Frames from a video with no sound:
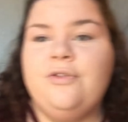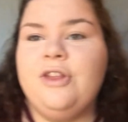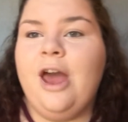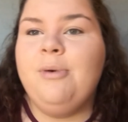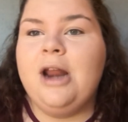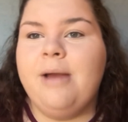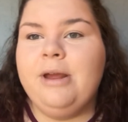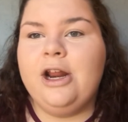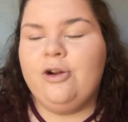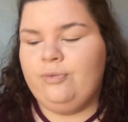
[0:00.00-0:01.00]
for that one, I'm
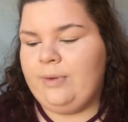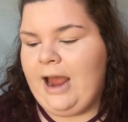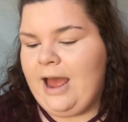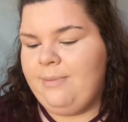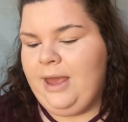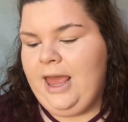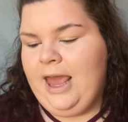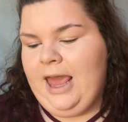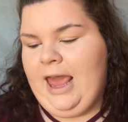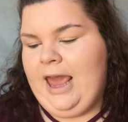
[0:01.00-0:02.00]
gonna grab
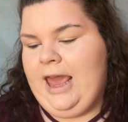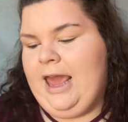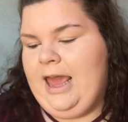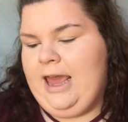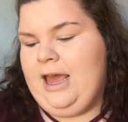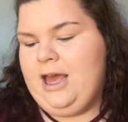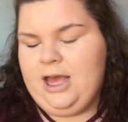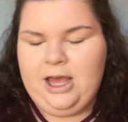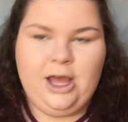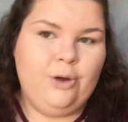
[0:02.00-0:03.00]
a
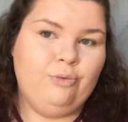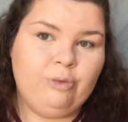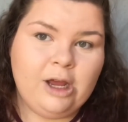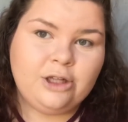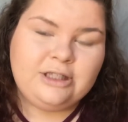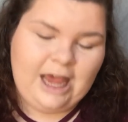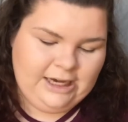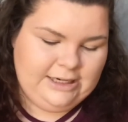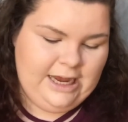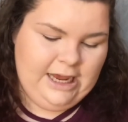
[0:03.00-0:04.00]
Real
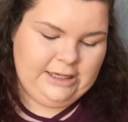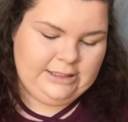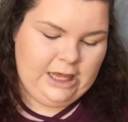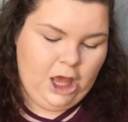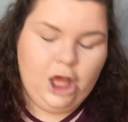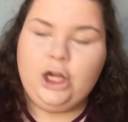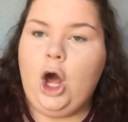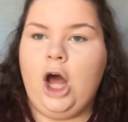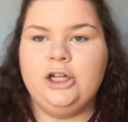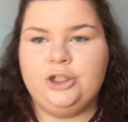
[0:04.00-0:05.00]
Techniques
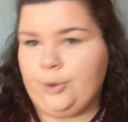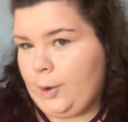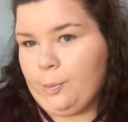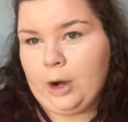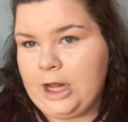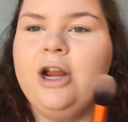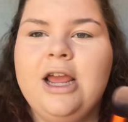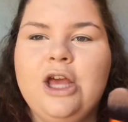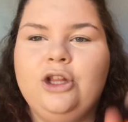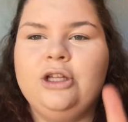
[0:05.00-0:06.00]
contour brush.
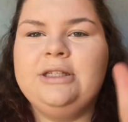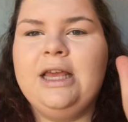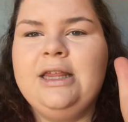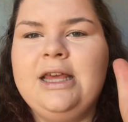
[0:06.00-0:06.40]
Looks like